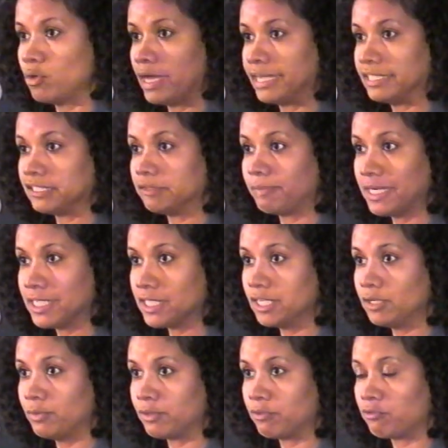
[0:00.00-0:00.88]
you,
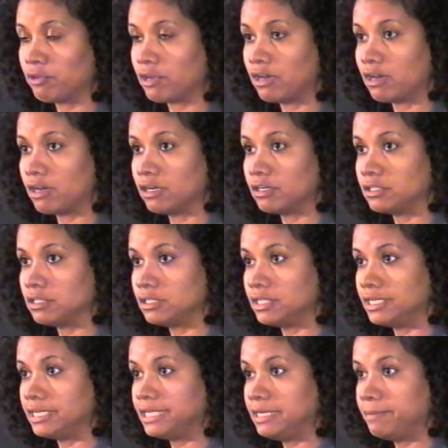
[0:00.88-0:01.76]
especially with regard
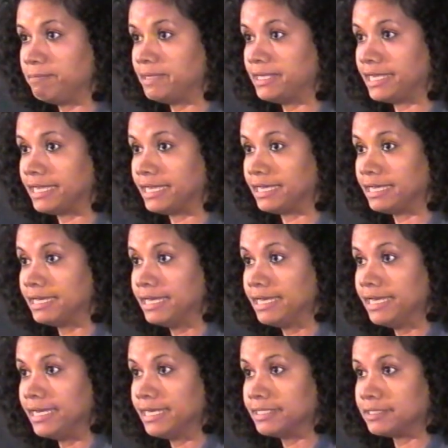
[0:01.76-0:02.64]
to the
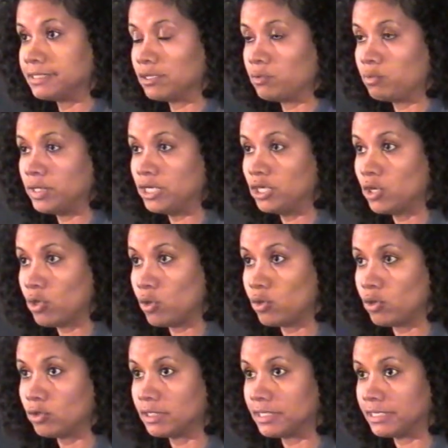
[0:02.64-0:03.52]
EPA, is that we
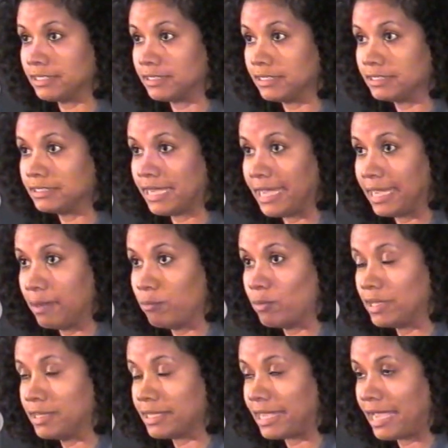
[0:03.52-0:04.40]
know that at the
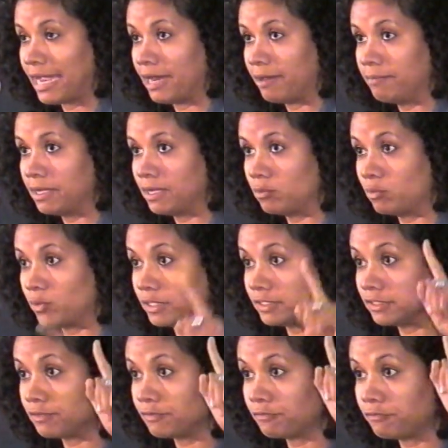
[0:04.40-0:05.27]
time when the Caribbean
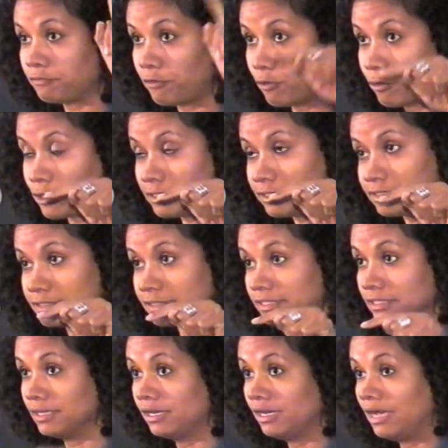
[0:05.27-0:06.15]
was
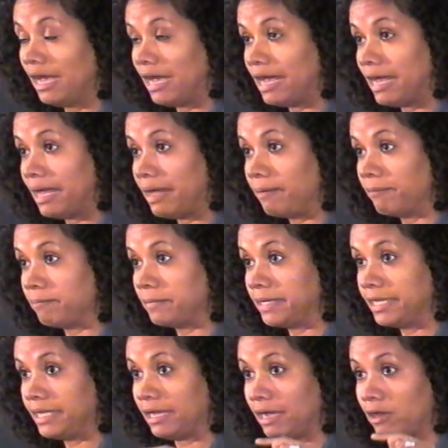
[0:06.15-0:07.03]
forced
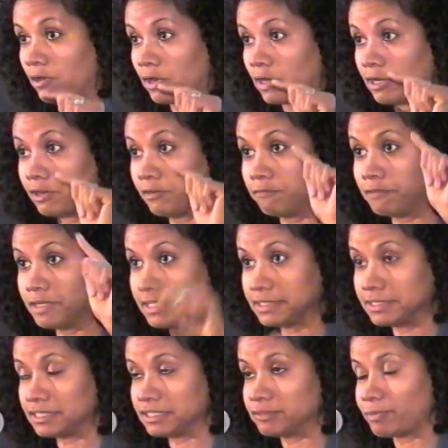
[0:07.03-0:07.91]
or
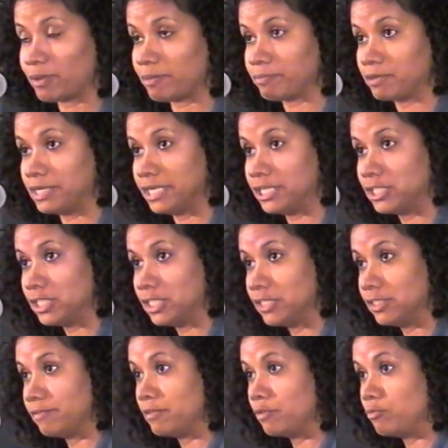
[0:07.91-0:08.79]
convinced its
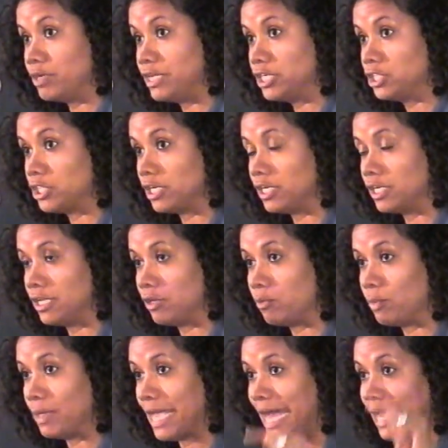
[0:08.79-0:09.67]
population of the region
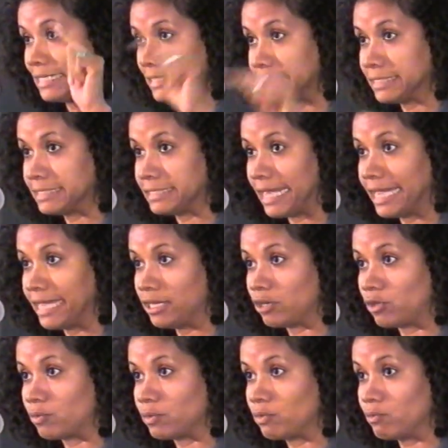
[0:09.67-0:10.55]
that we had to
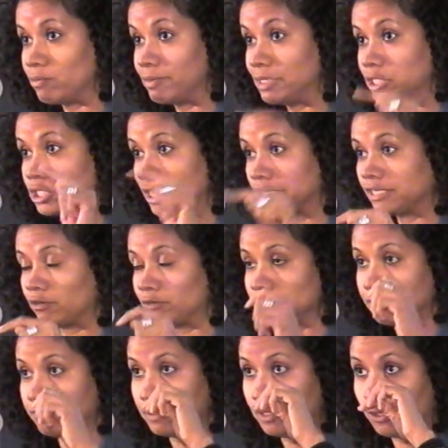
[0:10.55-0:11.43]
sign or we would be shut
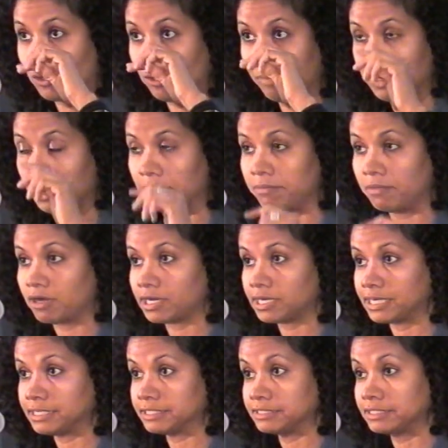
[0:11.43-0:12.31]
out of the European
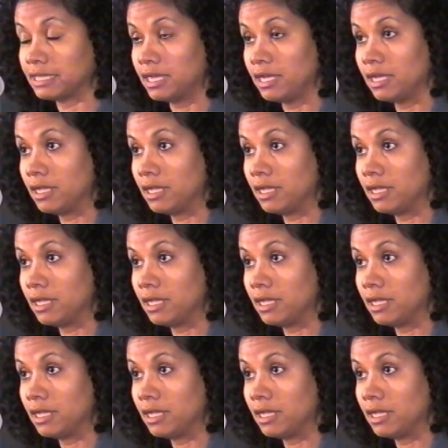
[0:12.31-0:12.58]
market,